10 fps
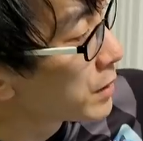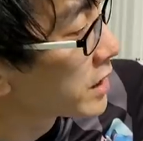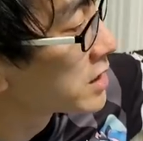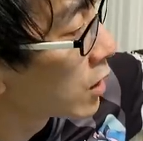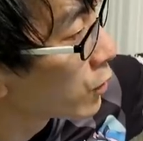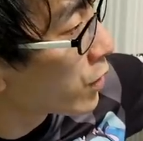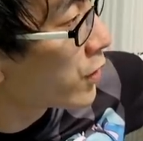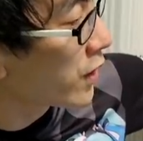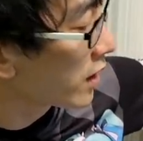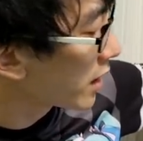But I don't
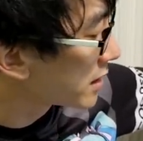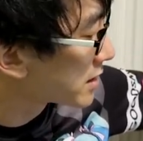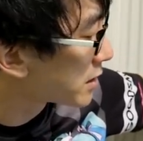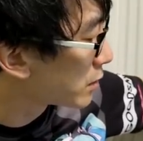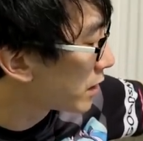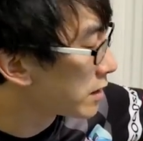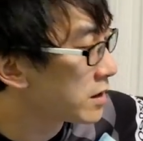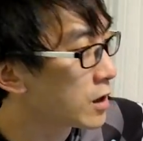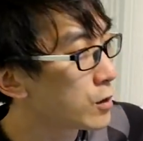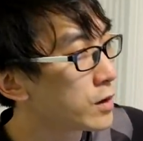think it's it,
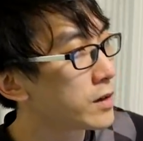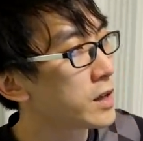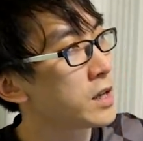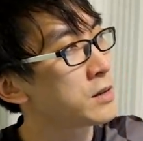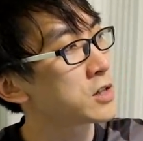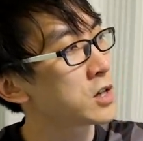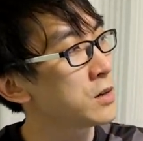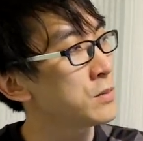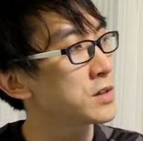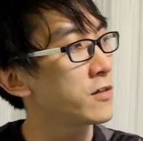you know in
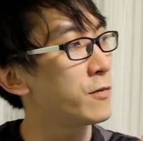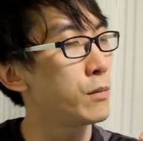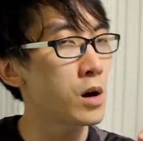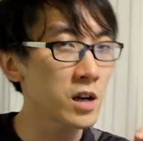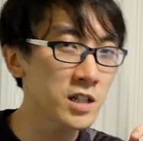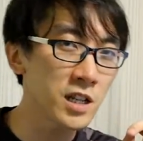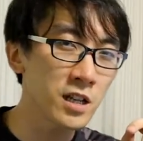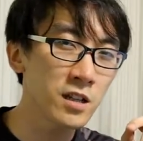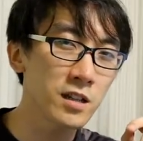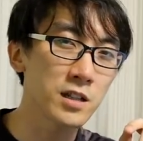terms of
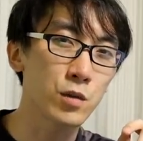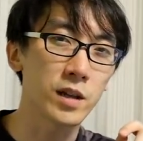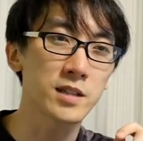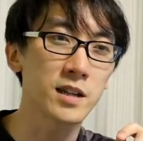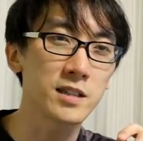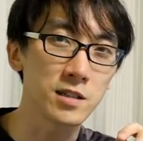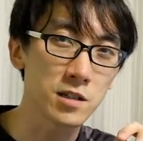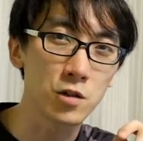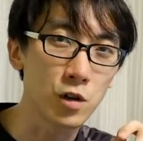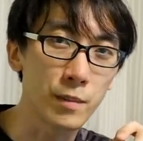marketing, it's quite exciting to
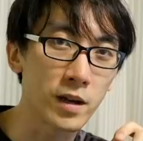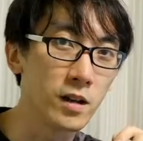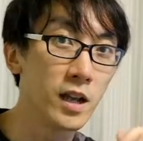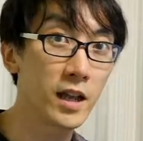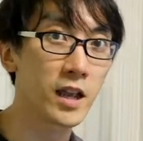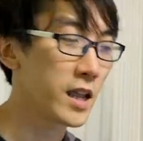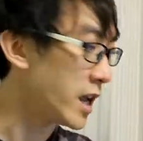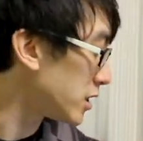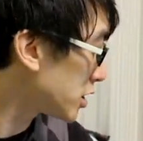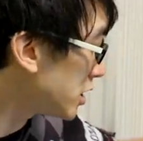talk about
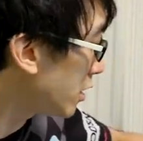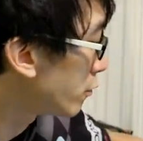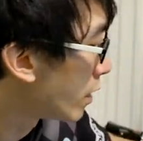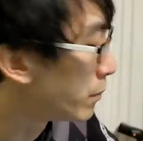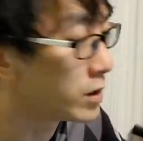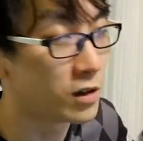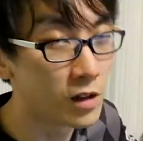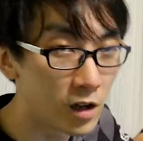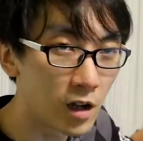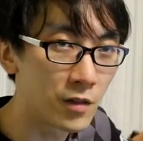HD Rumble
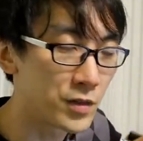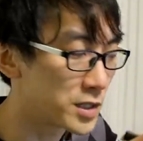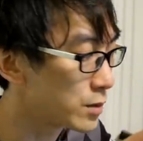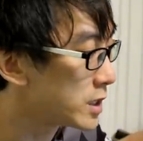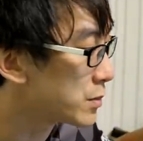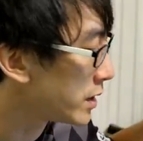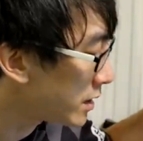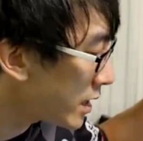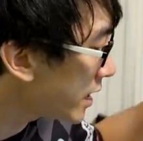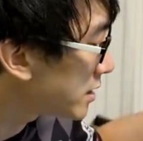on the Switch. But in
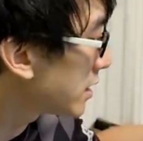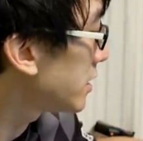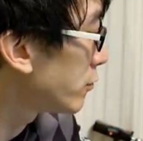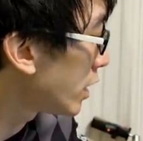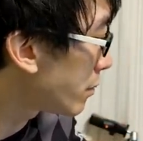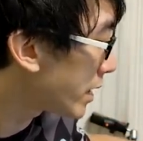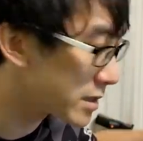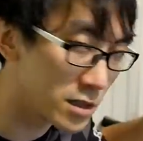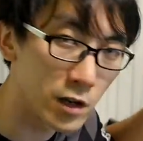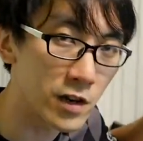the end, it really
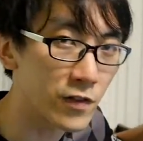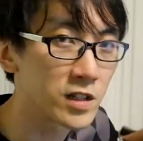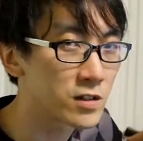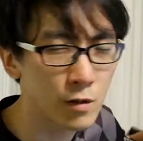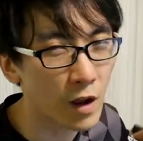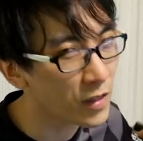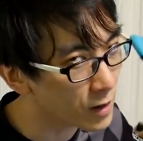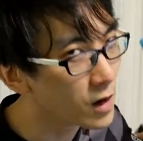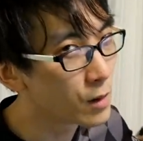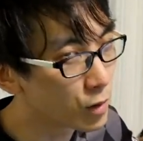makes no difference to, I
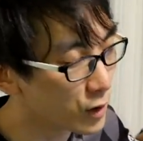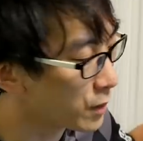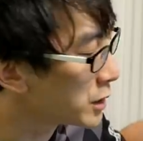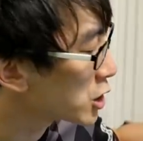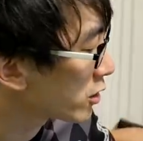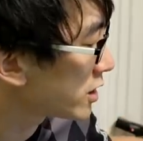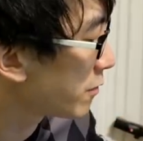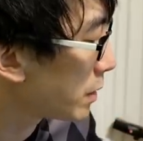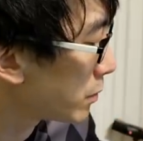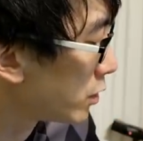think, probably the majority of
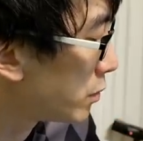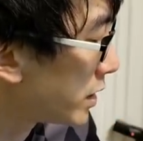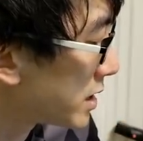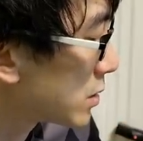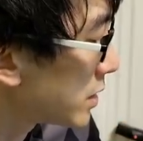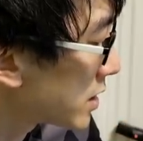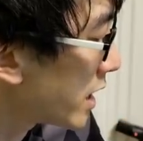people who play Switch